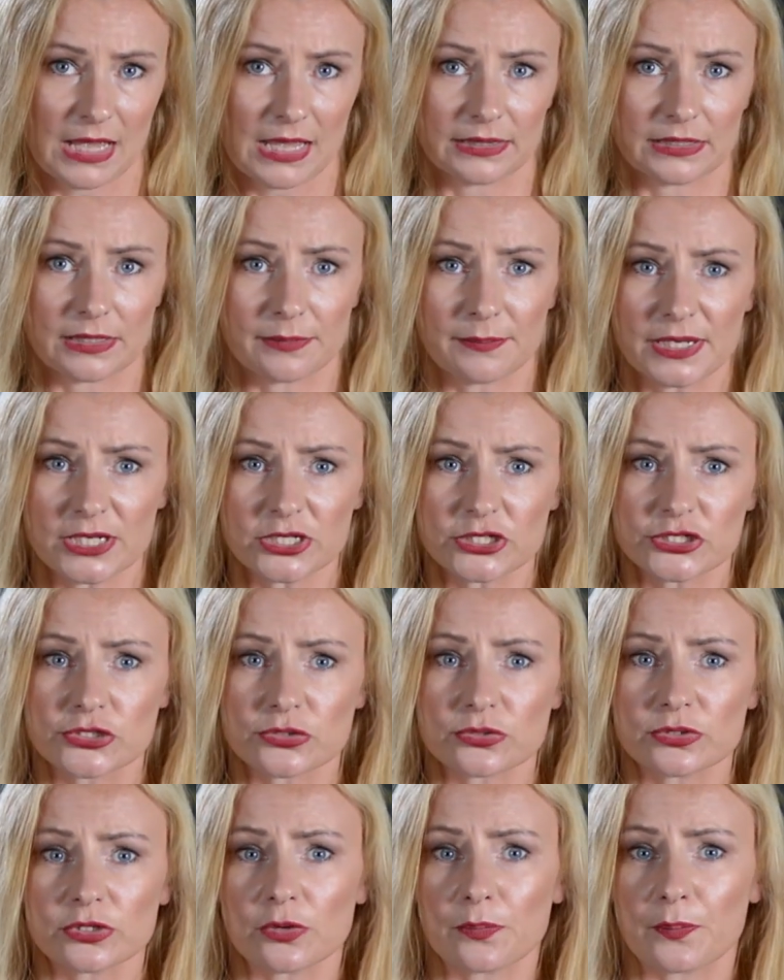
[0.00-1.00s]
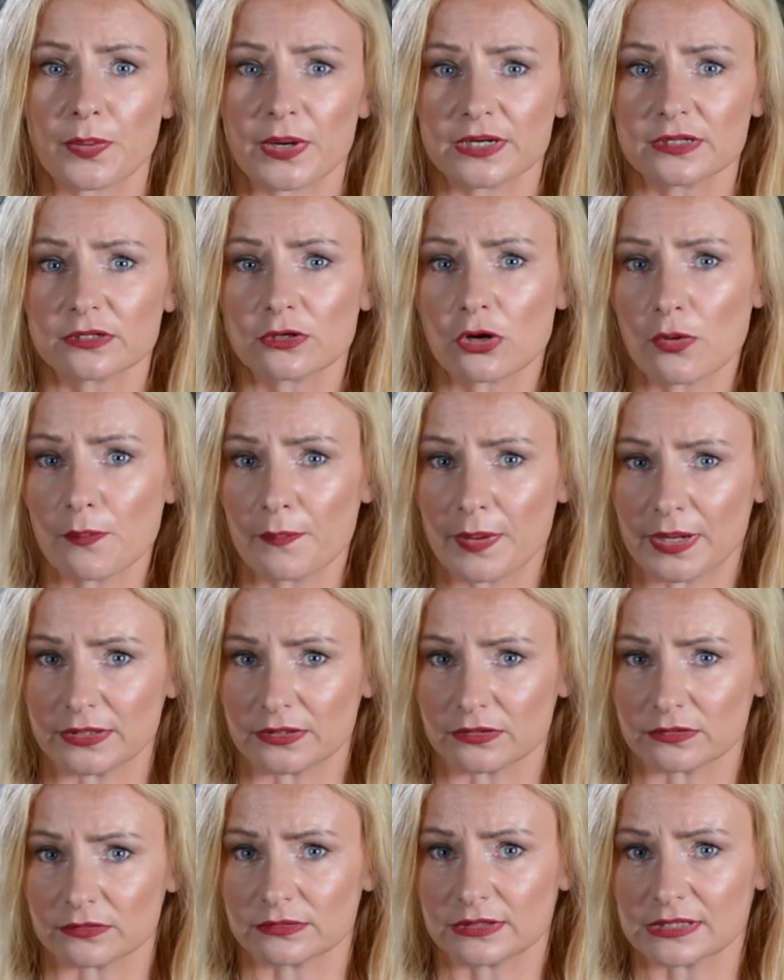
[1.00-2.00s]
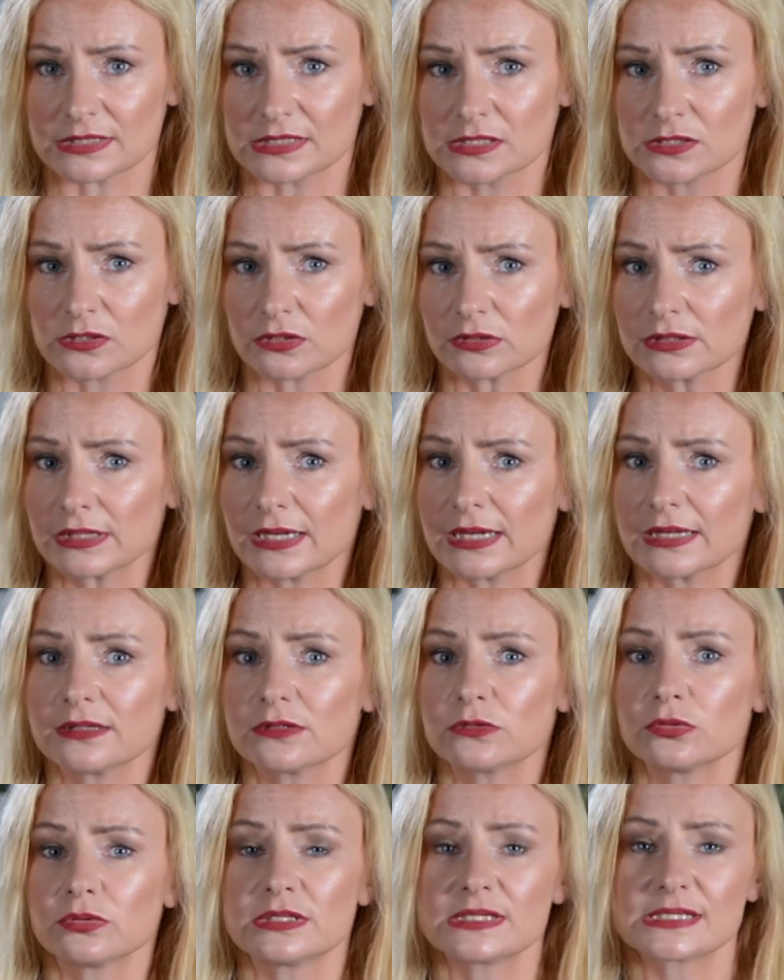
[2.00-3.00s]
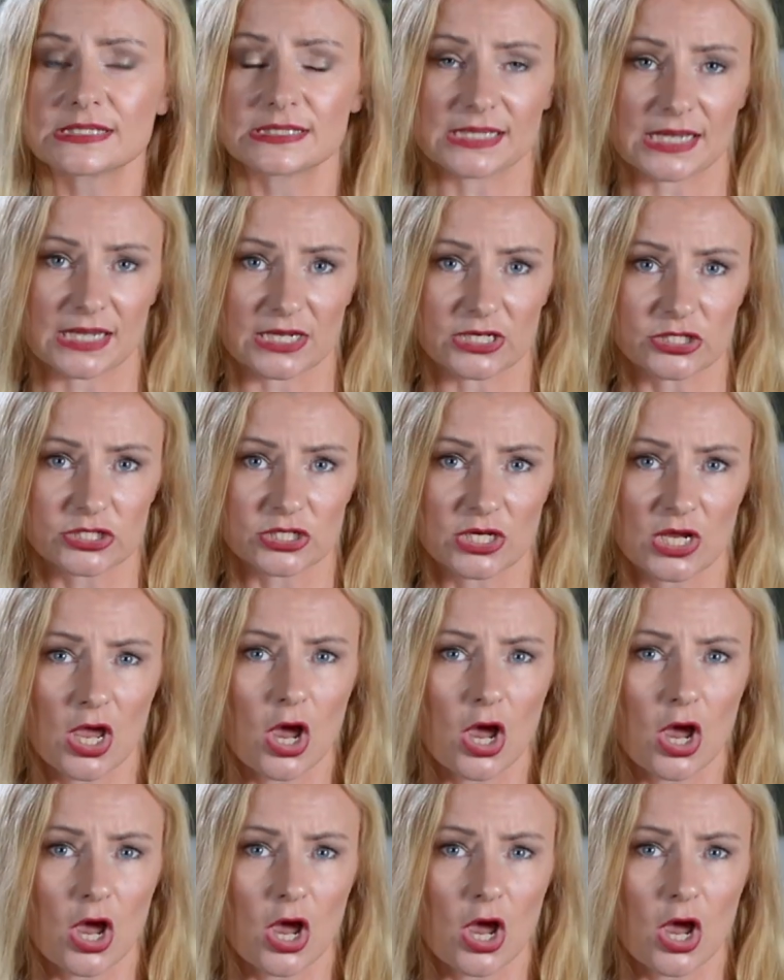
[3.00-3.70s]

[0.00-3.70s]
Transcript: Then make sure your bird companion does not get to this stage.